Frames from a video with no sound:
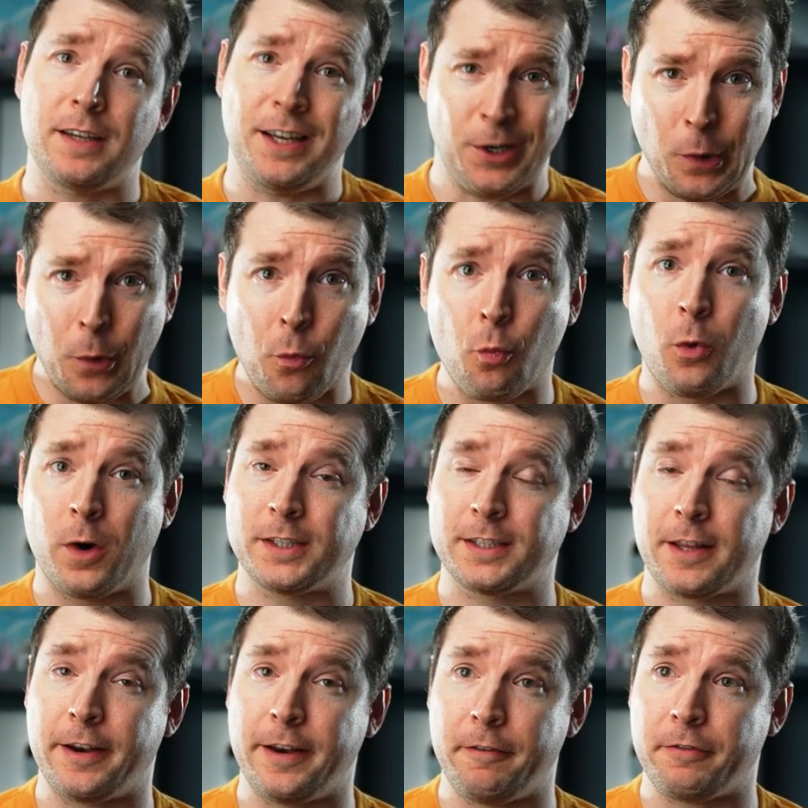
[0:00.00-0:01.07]
and what's
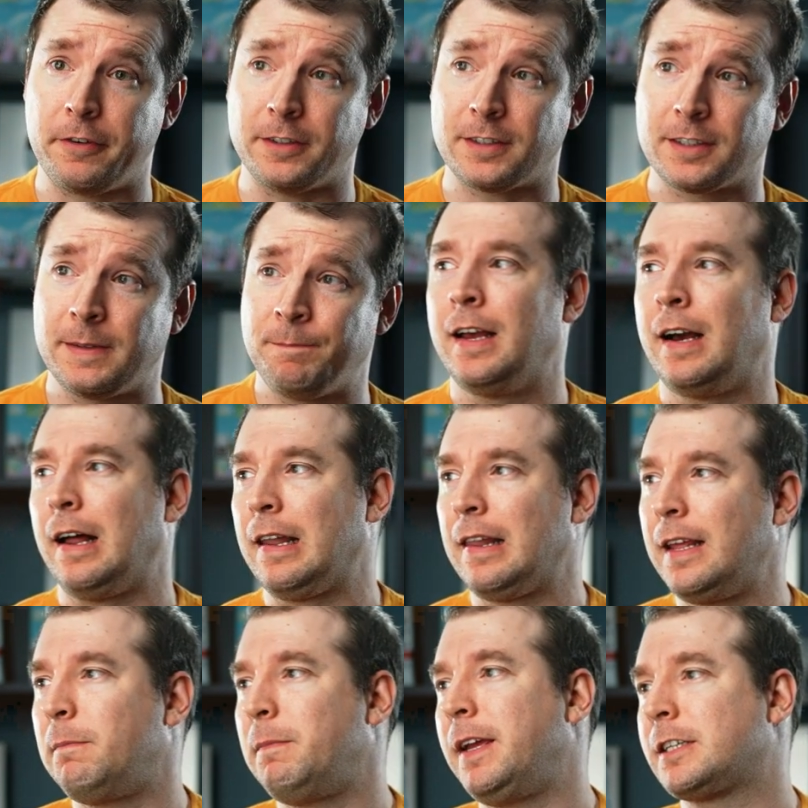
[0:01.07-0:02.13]
the difference.
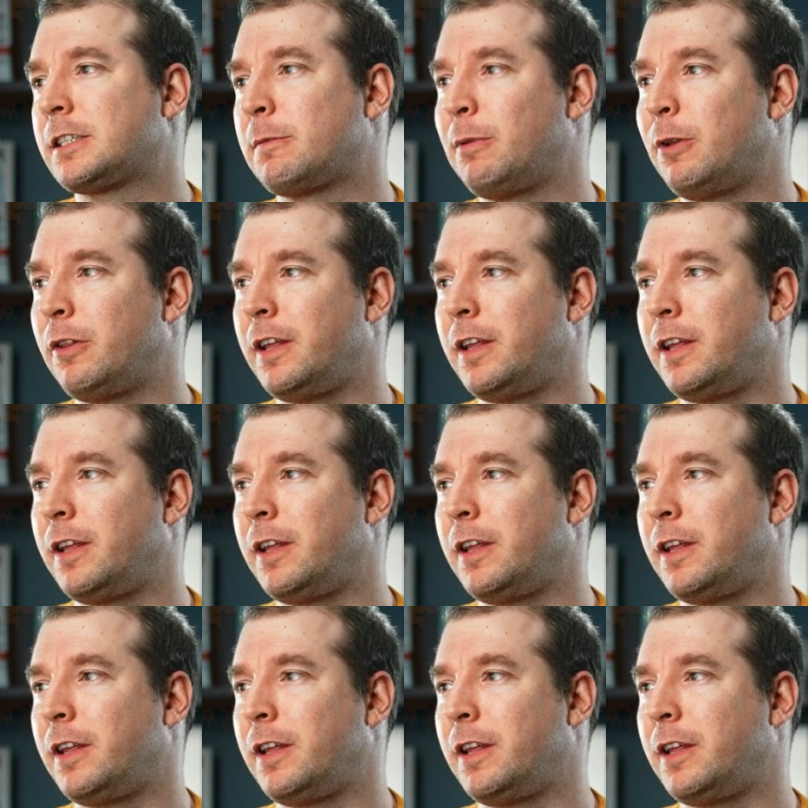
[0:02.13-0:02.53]
Let me explore